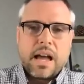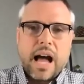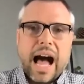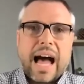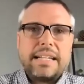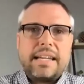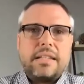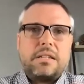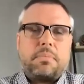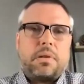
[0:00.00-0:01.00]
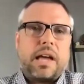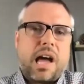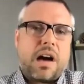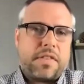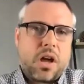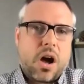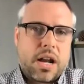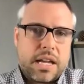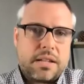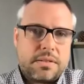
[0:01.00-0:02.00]
I tend to play off the
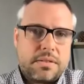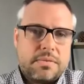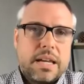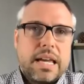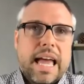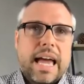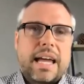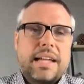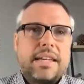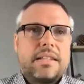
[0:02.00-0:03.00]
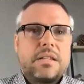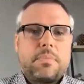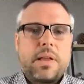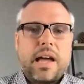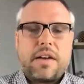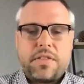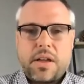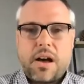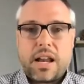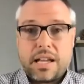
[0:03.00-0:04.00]
audience, and I tend to play off the
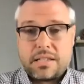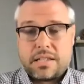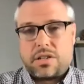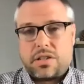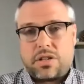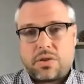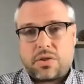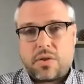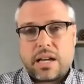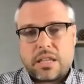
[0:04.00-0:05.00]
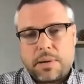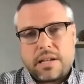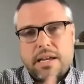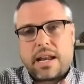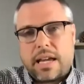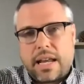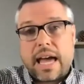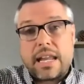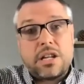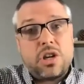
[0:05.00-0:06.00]
audience as a strength because then I can add
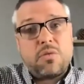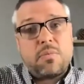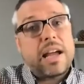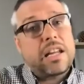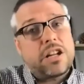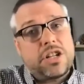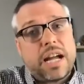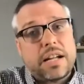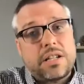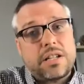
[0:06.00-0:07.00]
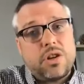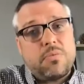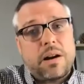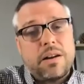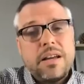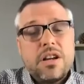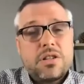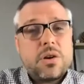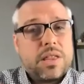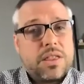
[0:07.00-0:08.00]
in humor, I can inject humor. So
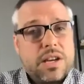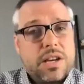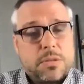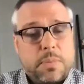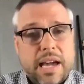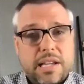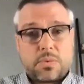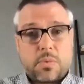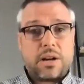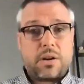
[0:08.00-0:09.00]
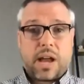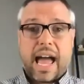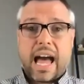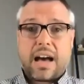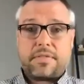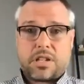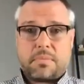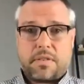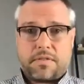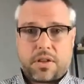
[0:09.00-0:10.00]
in this space where I don't have some
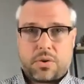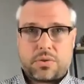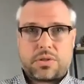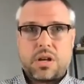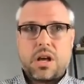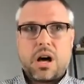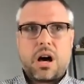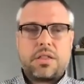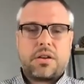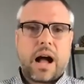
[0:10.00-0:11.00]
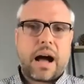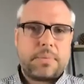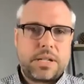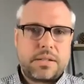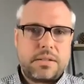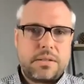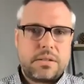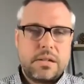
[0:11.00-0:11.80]
of those other options,